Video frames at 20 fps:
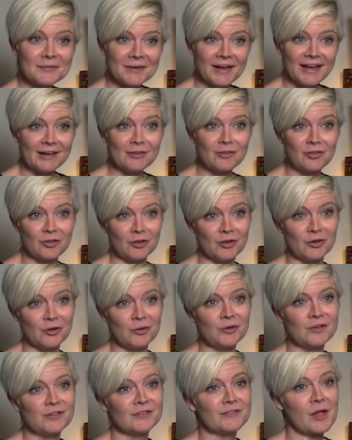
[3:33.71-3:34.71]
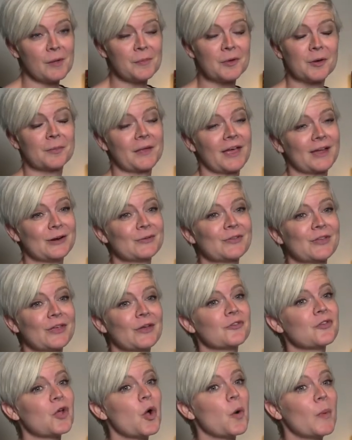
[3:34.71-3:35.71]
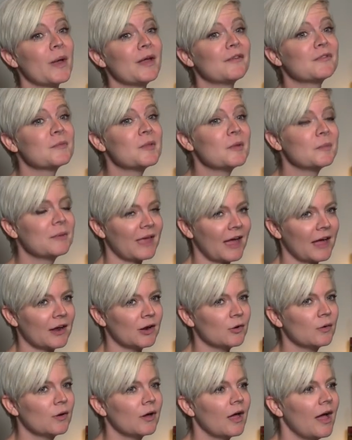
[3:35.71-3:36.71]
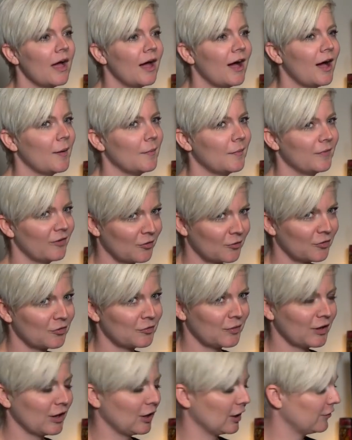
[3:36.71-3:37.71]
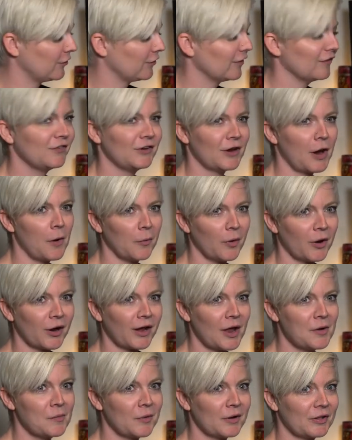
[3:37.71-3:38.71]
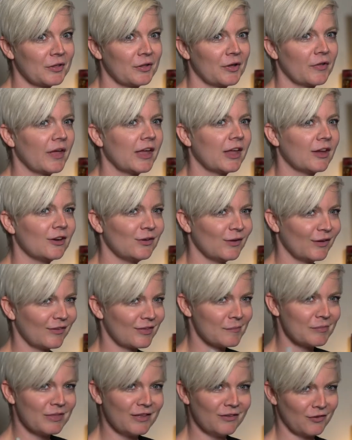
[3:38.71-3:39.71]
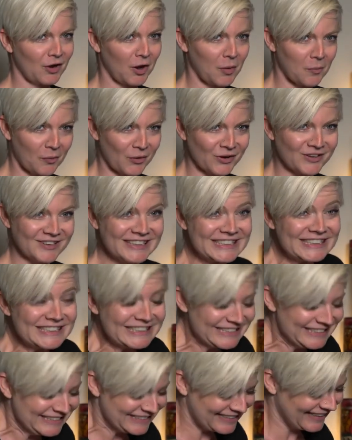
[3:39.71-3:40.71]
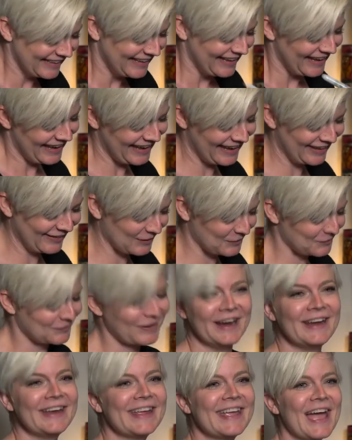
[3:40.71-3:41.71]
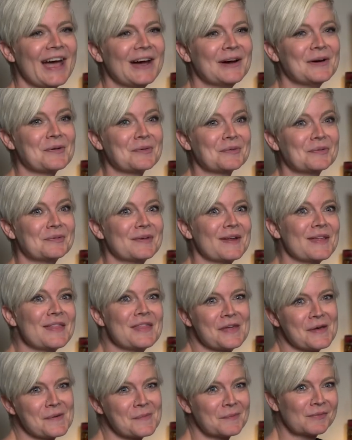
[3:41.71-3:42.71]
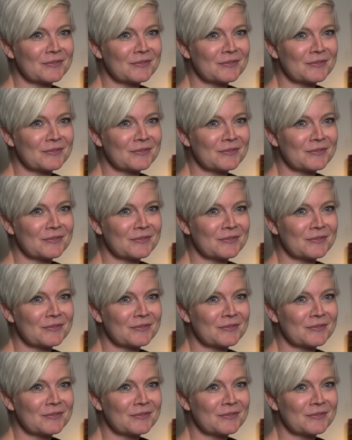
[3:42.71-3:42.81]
way to develop your piano skills away from the piano, this one's really good for if you're at work and want to look like you're doing something very important, is writing out rhythm